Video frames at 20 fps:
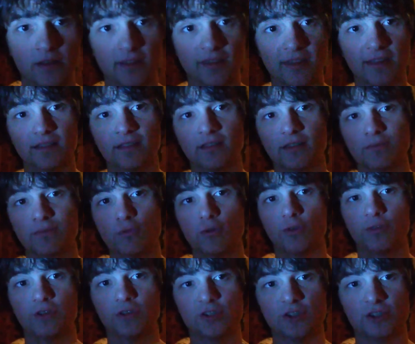Do you think this is
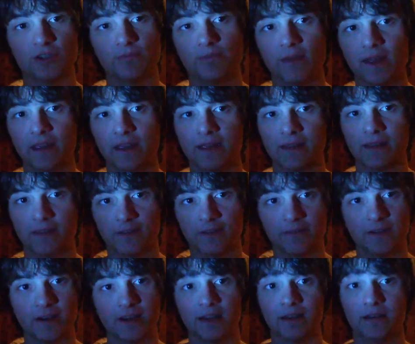more than just making
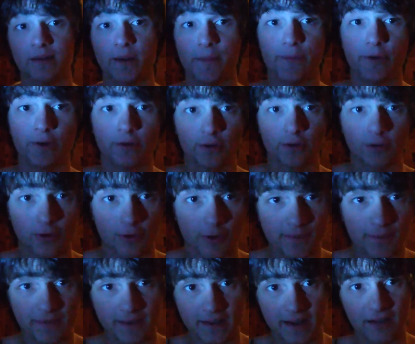the fucking number
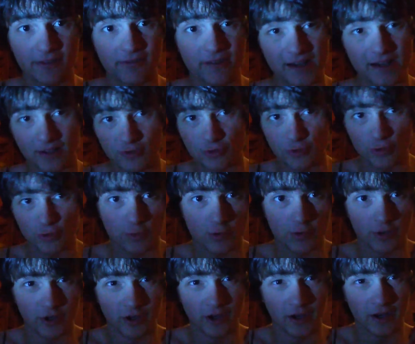go up the next financial
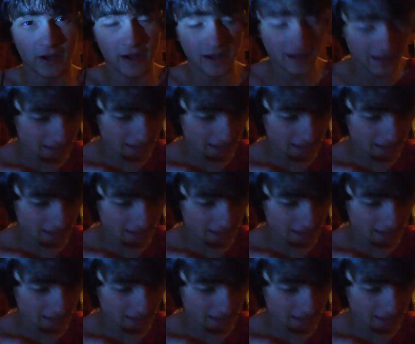quarter?